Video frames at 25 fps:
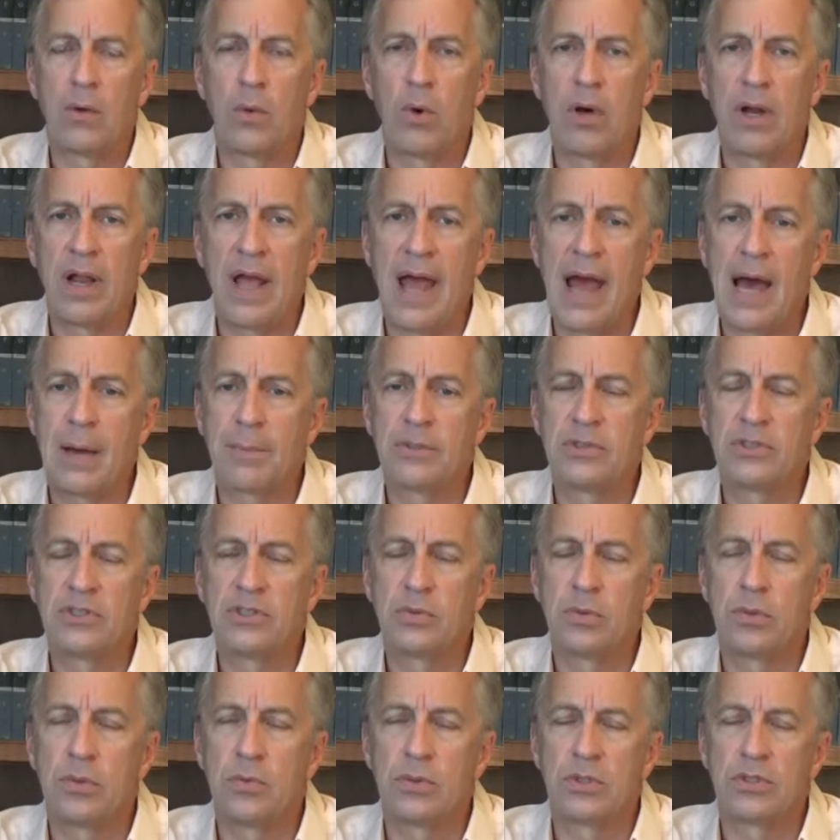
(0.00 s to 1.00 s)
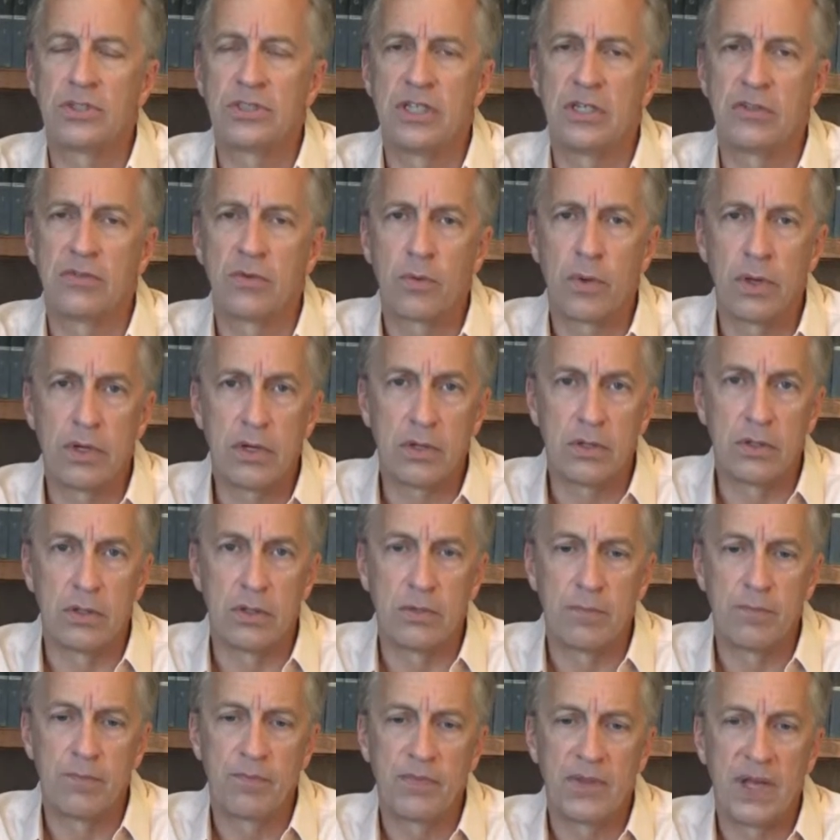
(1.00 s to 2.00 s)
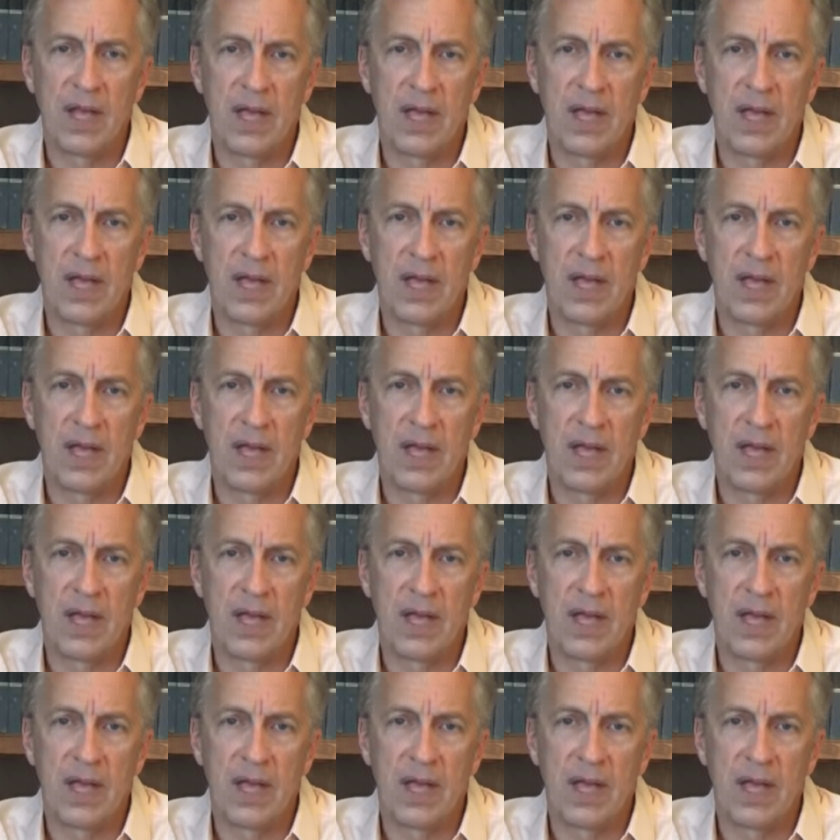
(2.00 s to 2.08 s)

what happens when we're self-critical